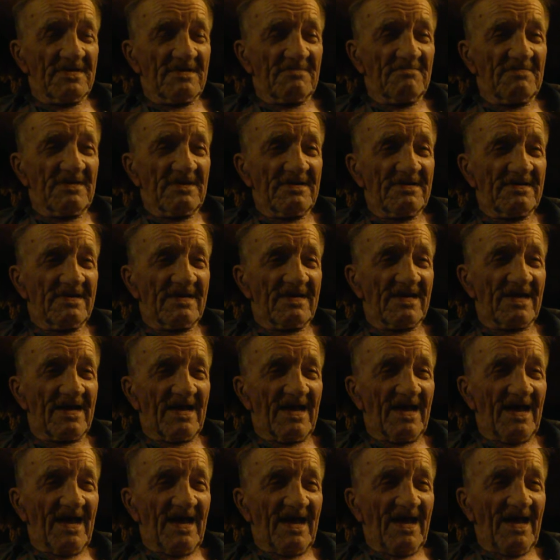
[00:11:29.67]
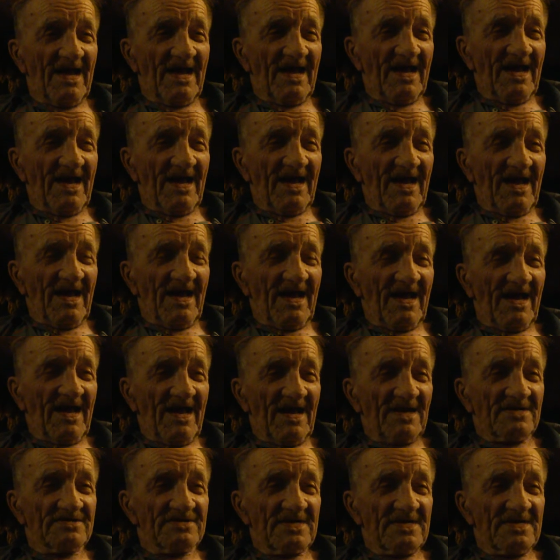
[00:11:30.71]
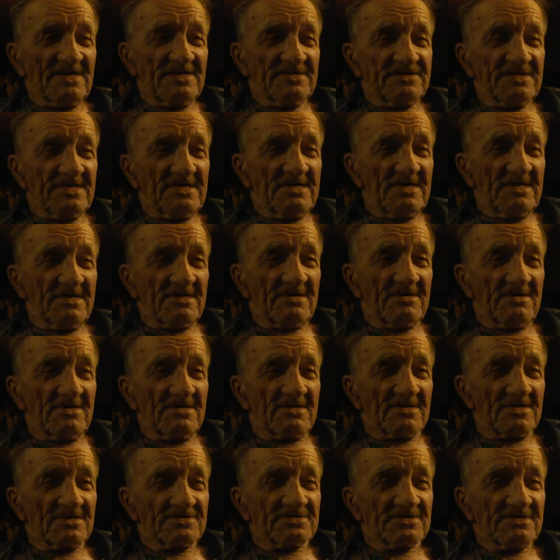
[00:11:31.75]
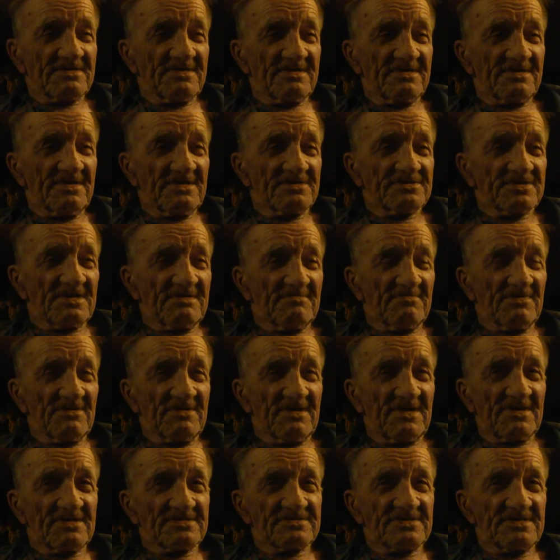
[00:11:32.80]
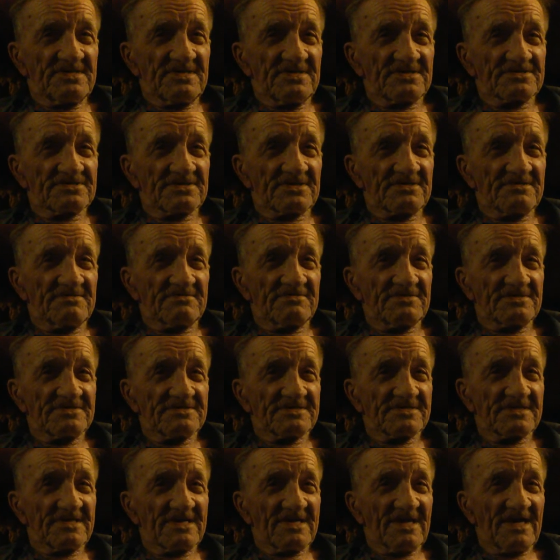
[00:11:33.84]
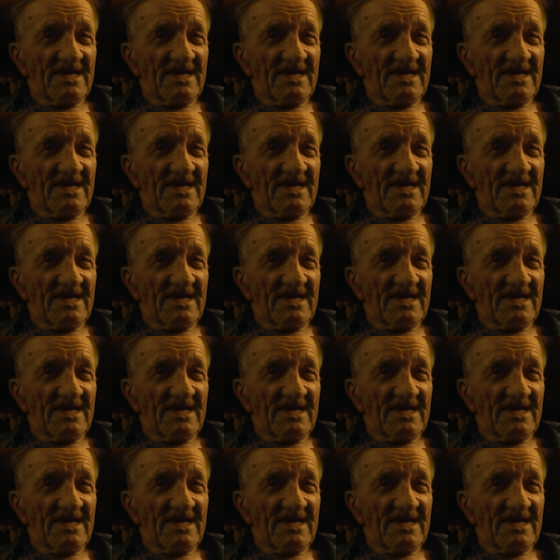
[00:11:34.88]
I mean, I was 18 in August, and December I was in the service.